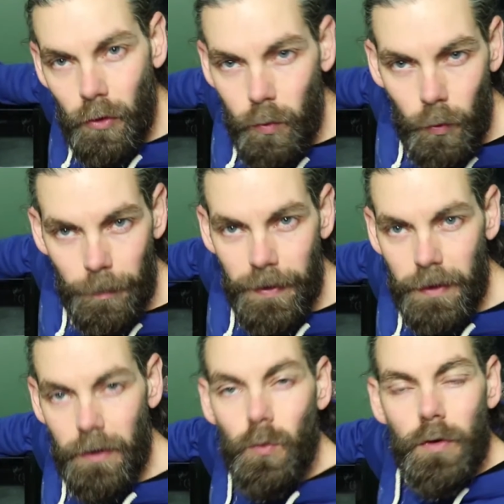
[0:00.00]
rock will
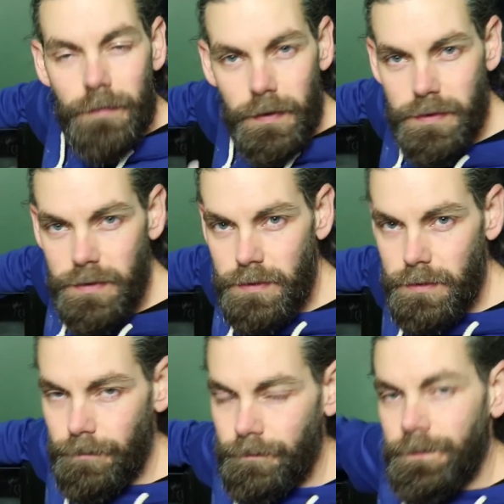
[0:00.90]
be within the
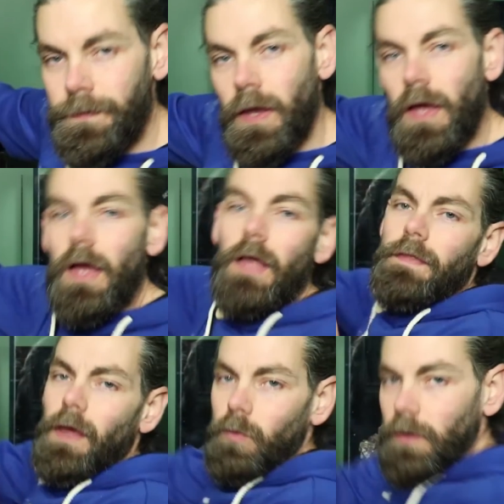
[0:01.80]
system.
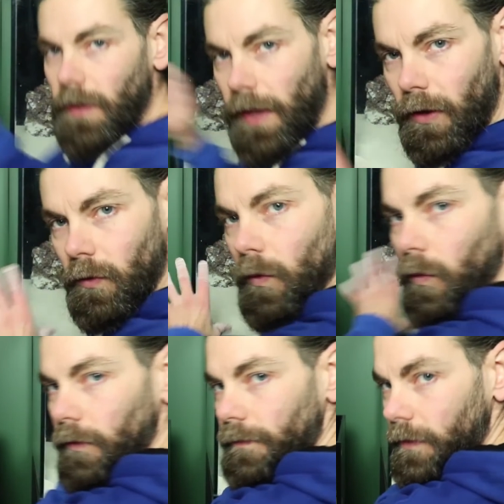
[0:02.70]
That will allow
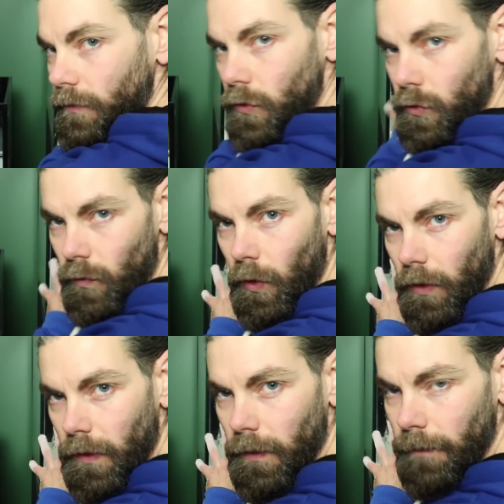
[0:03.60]
all of this new
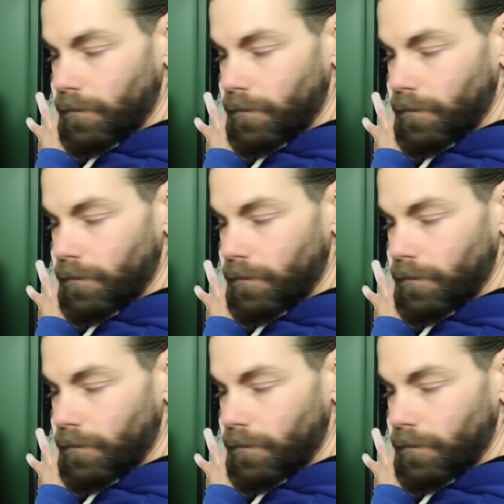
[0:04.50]
rock,